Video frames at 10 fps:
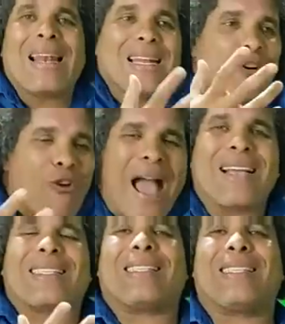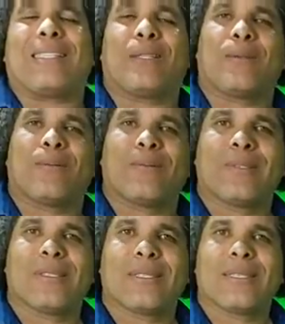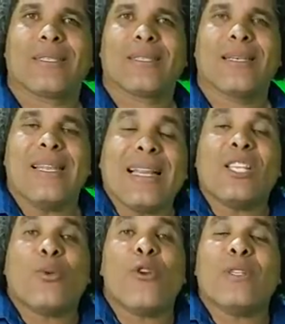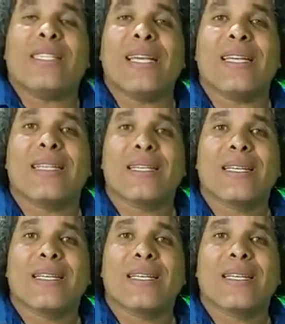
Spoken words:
in the ranks. That is where you see it.